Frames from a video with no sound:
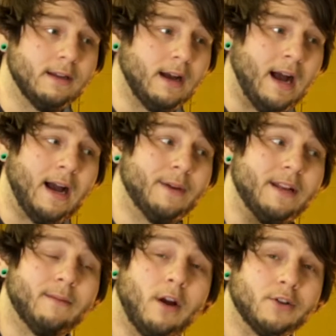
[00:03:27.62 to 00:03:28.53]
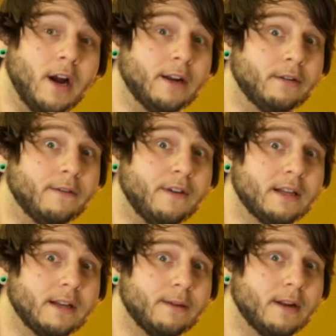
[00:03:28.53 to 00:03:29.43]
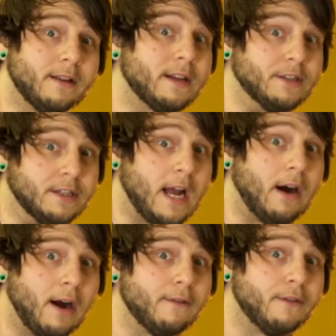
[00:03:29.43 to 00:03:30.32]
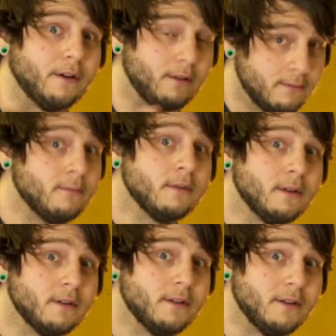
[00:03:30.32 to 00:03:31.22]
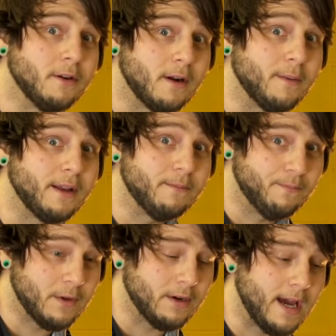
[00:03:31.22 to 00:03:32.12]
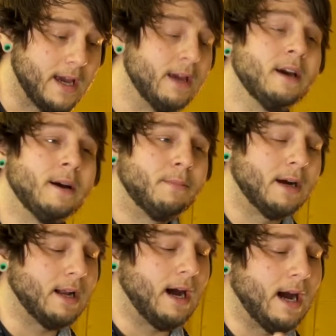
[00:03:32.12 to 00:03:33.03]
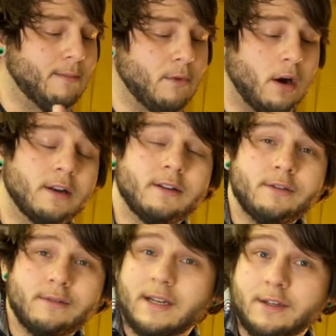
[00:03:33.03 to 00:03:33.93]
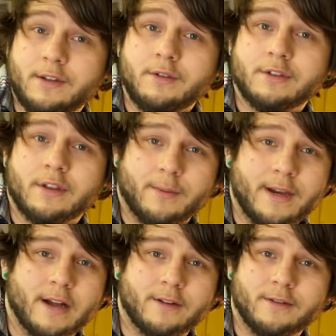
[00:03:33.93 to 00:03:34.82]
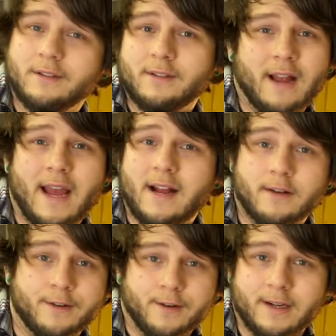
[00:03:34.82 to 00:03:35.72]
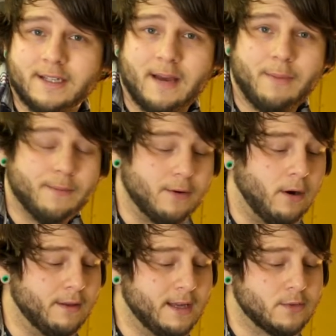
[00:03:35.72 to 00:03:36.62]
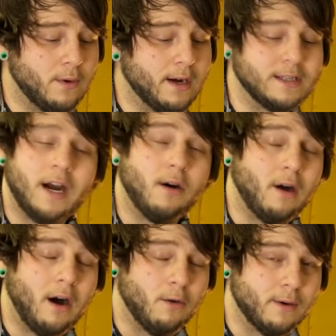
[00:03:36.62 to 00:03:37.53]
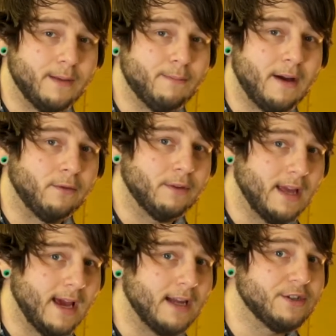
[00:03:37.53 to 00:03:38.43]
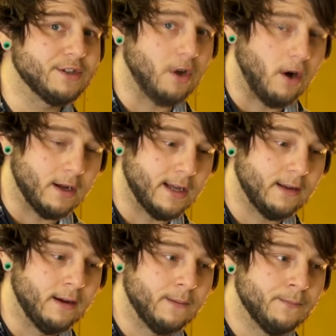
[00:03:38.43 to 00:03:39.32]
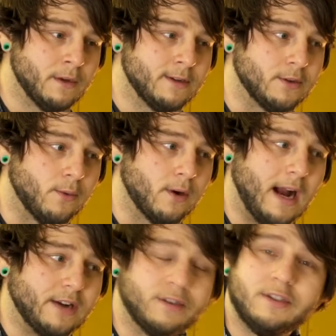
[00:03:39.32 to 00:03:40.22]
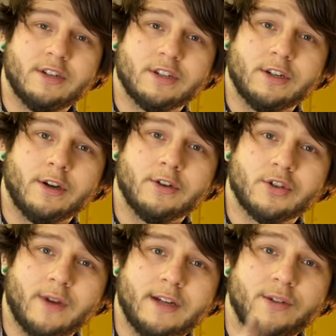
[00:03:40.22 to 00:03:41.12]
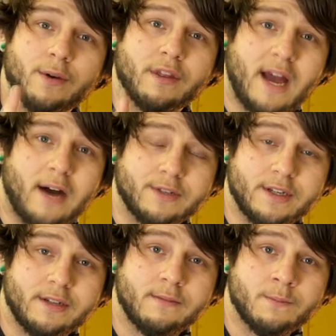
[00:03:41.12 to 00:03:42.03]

I mean, I'm not trying to offend anybody. That's just how I feel. You know what I mean? Okay. But I'm not going to need to use 300 to 800 grit sandpaper on this one because I already beveled the edges on it. So we're actually just going to go straight to 1000.